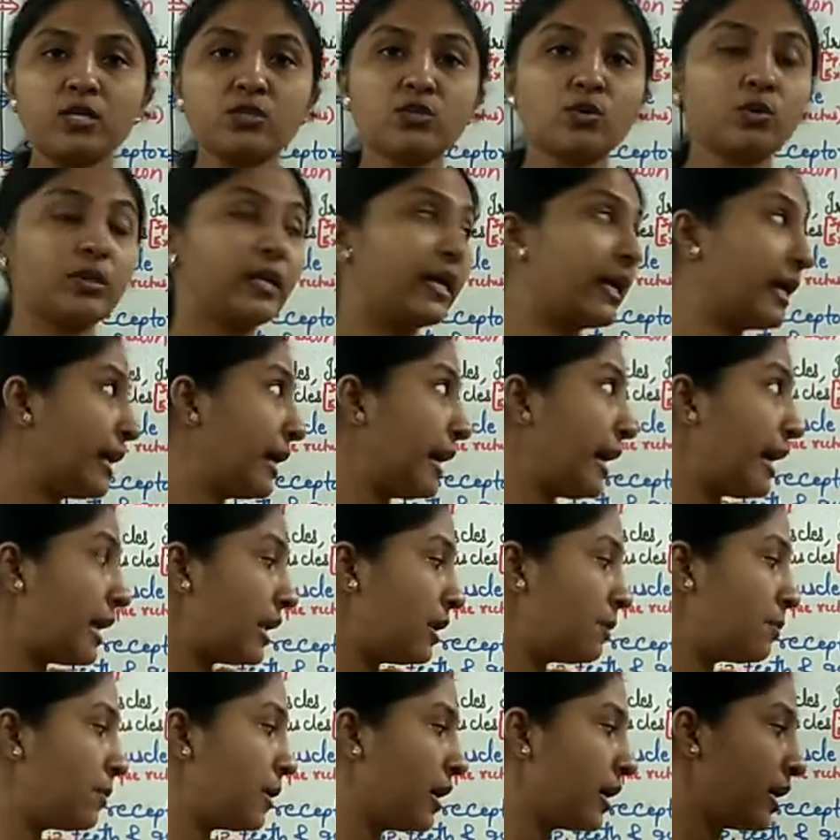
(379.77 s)
So they
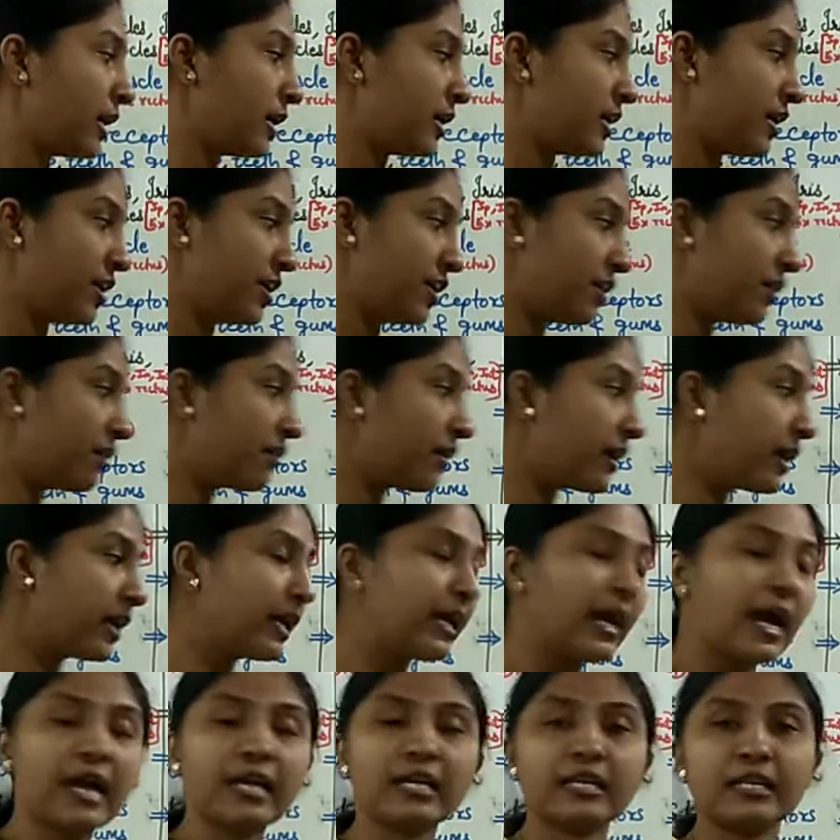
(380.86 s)
help in hearing
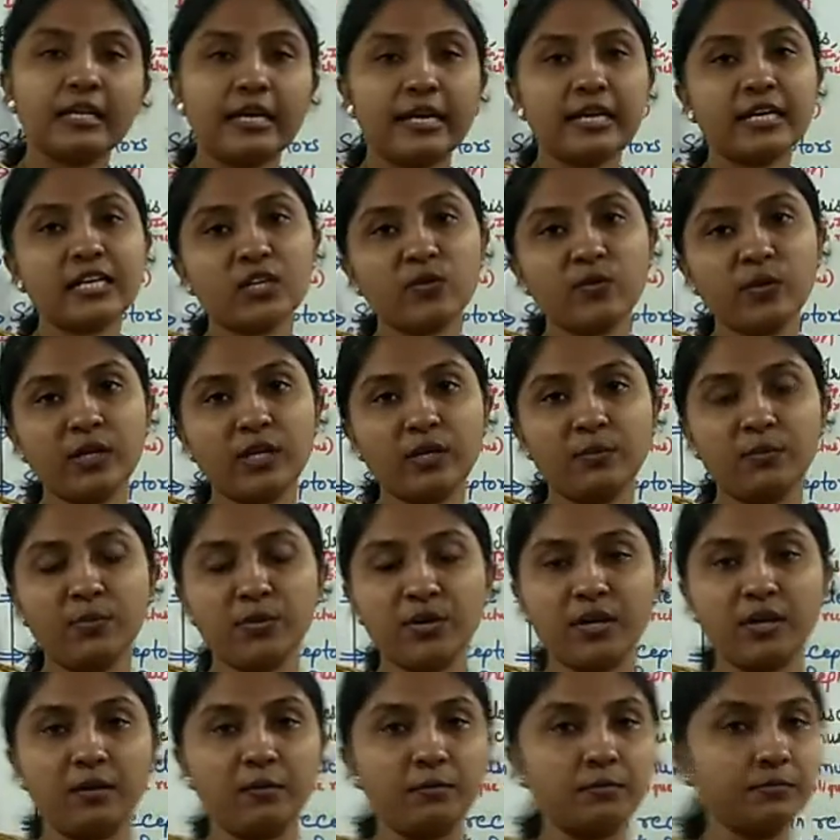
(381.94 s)
and
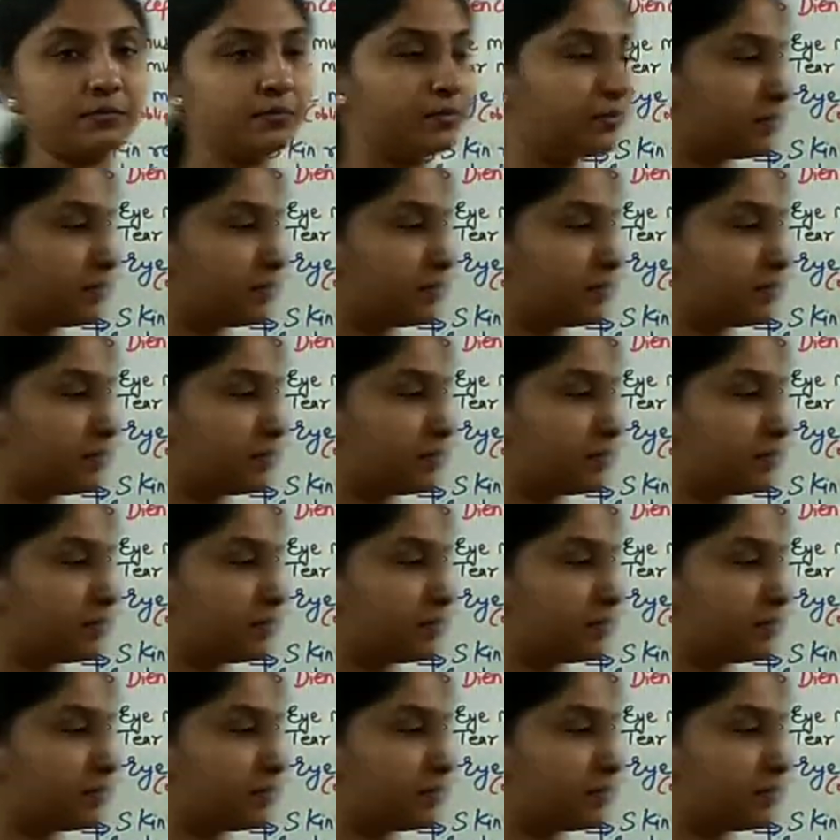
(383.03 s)
equilibrium.